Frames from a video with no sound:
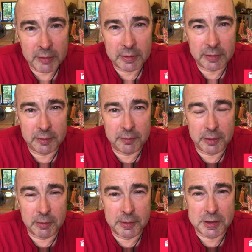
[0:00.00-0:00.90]

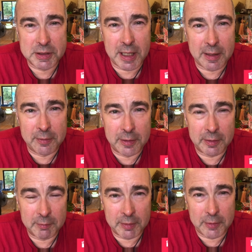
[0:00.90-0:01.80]
you understand that
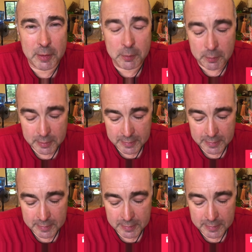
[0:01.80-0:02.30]
although